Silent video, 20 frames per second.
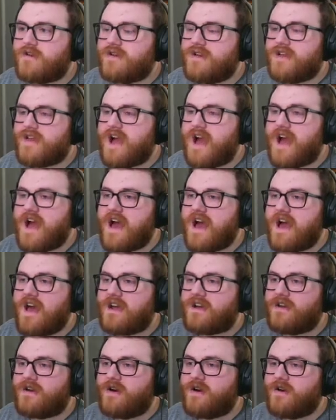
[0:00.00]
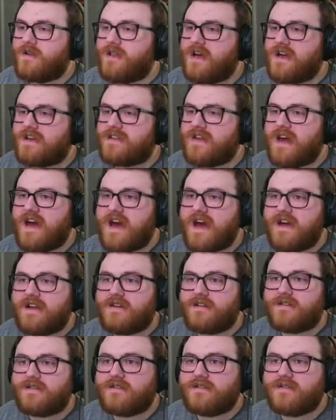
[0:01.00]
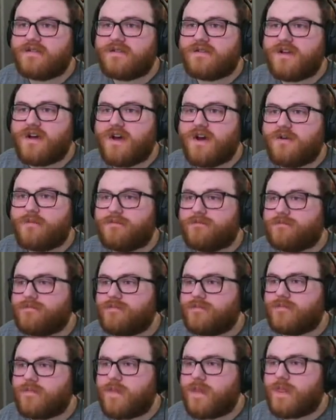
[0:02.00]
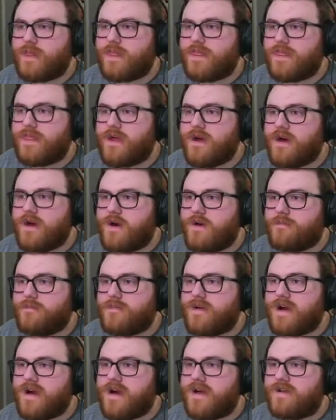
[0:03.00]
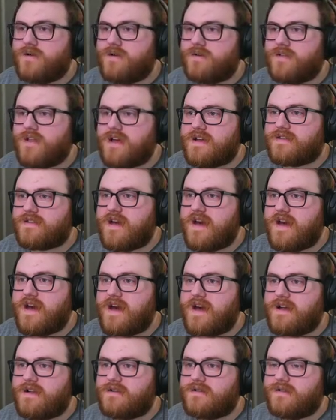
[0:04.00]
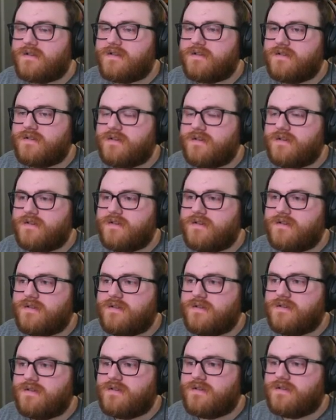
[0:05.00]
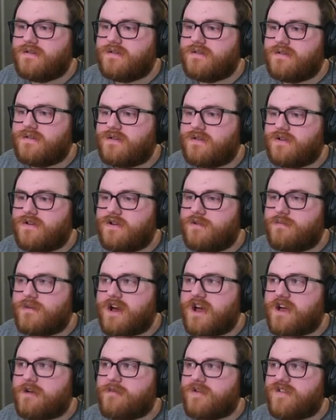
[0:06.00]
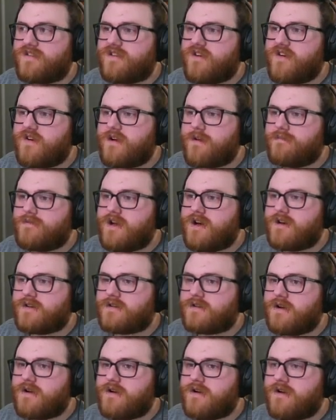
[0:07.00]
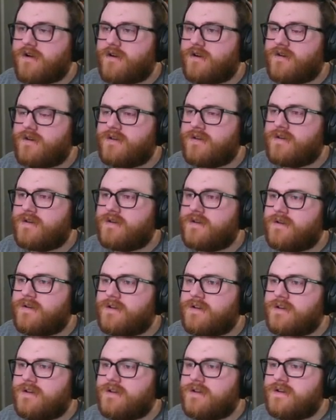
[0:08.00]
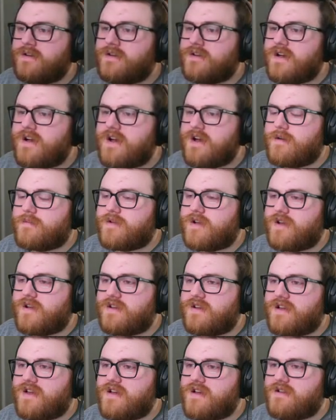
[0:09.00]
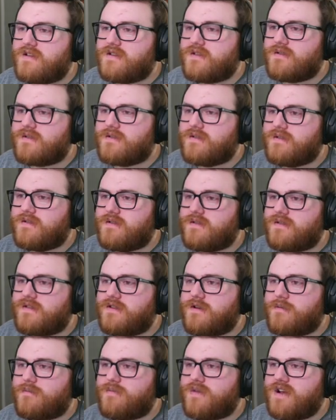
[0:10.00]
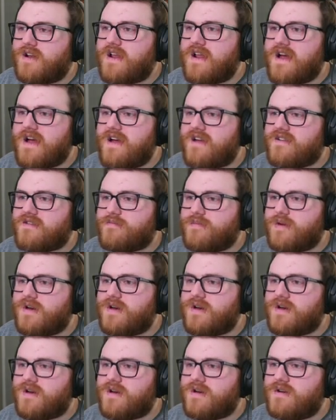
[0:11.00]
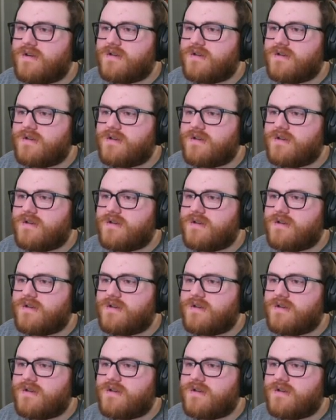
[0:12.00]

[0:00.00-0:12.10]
Ah, I don't like that! Nope. Nope, I don't like that. Goodbye, Mr. Abductor. I'm gonna get some plasma.